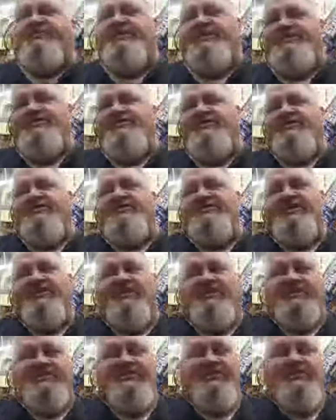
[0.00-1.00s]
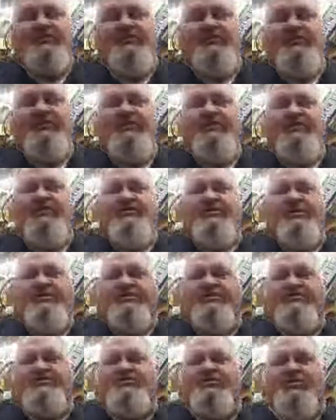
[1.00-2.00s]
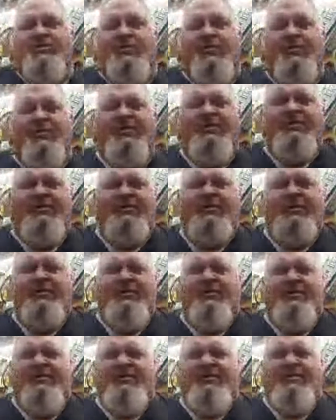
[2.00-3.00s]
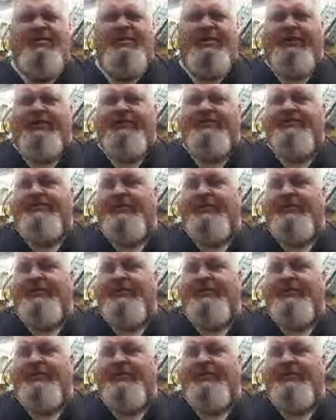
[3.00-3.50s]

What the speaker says: on sale too at the store. They were like